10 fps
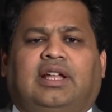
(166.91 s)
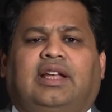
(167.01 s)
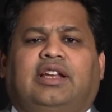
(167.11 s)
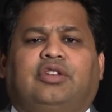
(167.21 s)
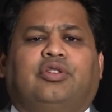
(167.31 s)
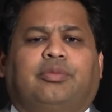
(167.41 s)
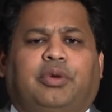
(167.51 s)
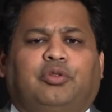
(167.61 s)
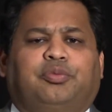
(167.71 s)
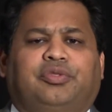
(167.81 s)
and into the
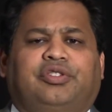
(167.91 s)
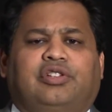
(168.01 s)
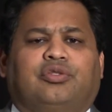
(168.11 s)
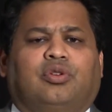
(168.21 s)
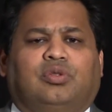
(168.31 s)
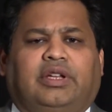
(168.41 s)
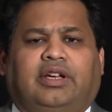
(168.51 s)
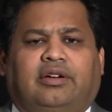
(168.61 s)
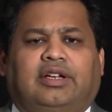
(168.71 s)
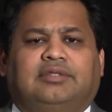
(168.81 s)
post-procedure holding
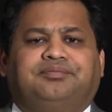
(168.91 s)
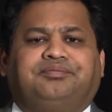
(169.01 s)
area.